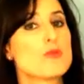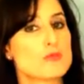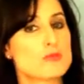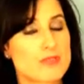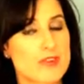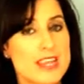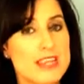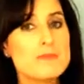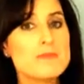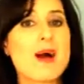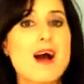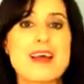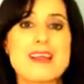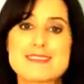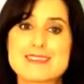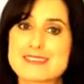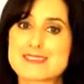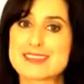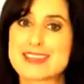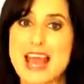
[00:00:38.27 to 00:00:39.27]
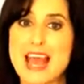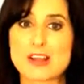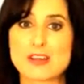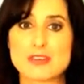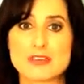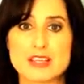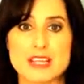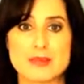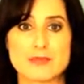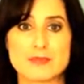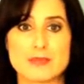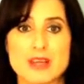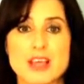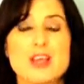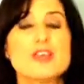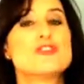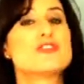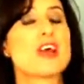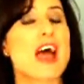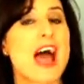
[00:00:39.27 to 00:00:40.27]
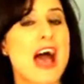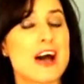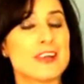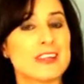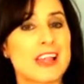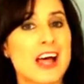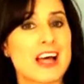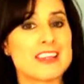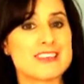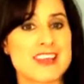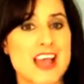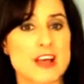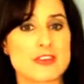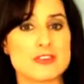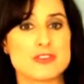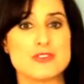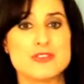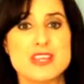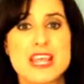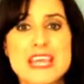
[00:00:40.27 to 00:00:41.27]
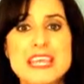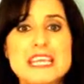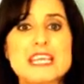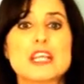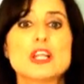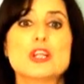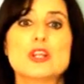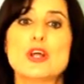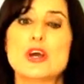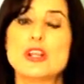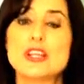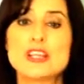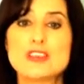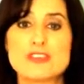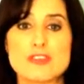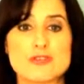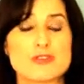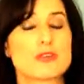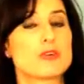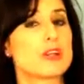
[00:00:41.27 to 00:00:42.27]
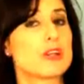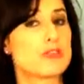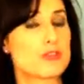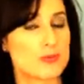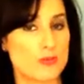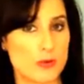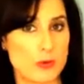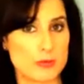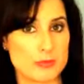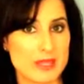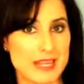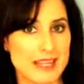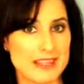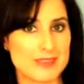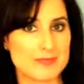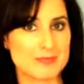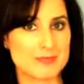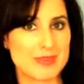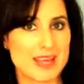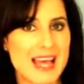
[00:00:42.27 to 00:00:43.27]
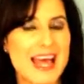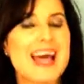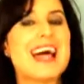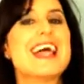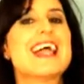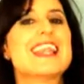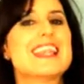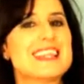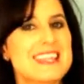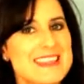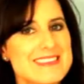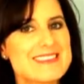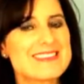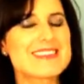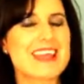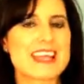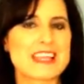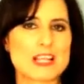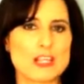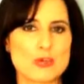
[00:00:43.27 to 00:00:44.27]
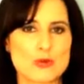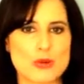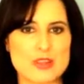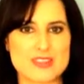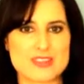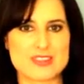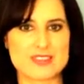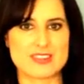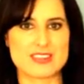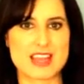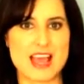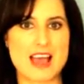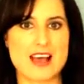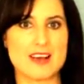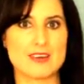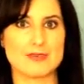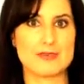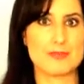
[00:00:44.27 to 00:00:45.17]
ReMinds is an acronym to outline our unique learning difficulties formula. Let's take a look at this now.